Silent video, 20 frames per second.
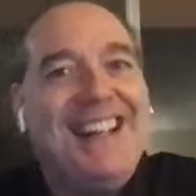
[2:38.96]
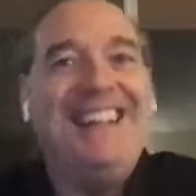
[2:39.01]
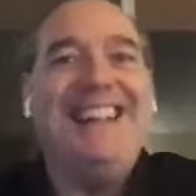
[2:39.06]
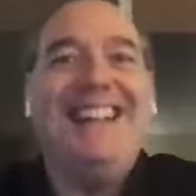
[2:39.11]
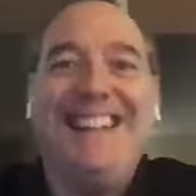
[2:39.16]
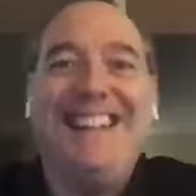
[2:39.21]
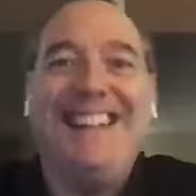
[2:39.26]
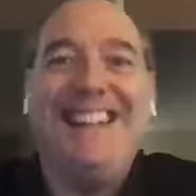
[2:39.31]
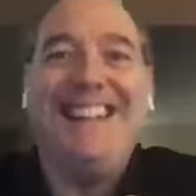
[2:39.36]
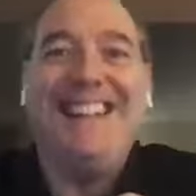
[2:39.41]

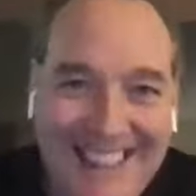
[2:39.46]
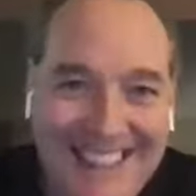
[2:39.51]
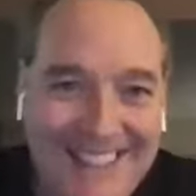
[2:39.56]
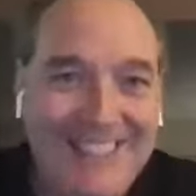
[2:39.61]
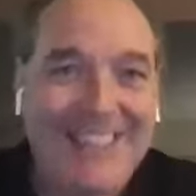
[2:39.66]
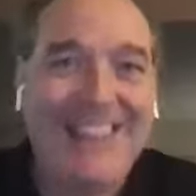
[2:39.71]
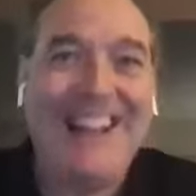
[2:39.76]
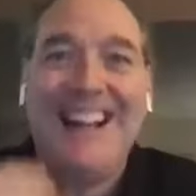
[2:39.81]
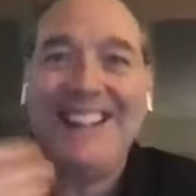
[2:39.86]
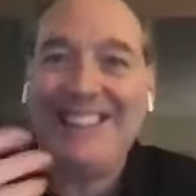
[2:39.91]
And then
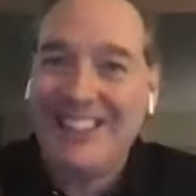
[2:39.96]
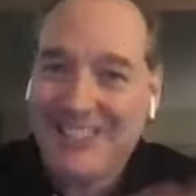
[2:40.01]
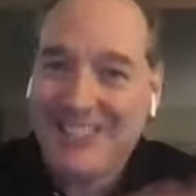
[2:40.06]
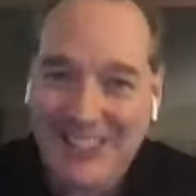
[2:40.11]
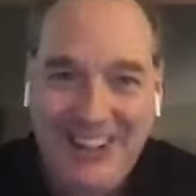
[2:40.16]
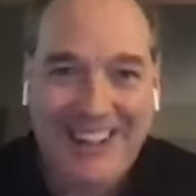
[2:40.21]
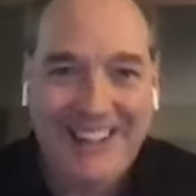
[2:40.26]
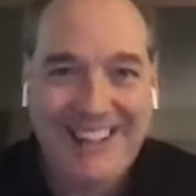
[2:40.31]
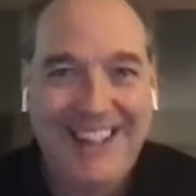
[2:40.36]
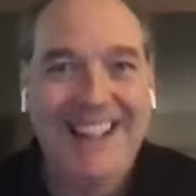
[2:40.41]
we got to
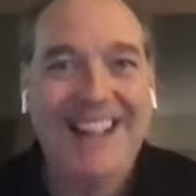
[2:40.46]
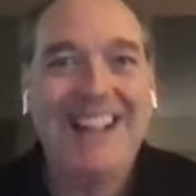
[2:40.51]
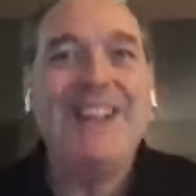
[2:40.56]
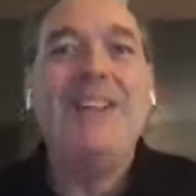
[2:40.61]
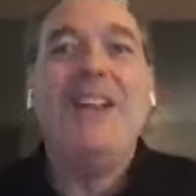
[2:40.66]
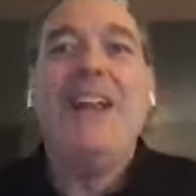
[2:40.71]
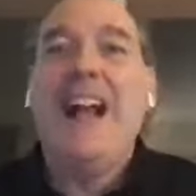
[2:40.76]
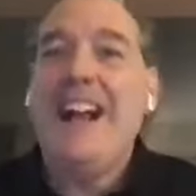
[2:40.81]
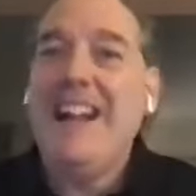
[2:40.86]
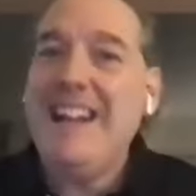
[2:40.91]
talking,
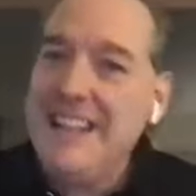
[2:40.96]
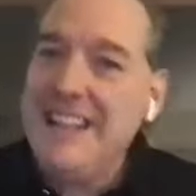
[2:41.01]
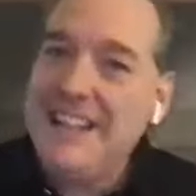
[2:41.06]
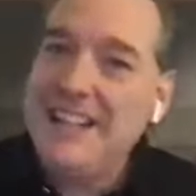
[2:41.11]
and he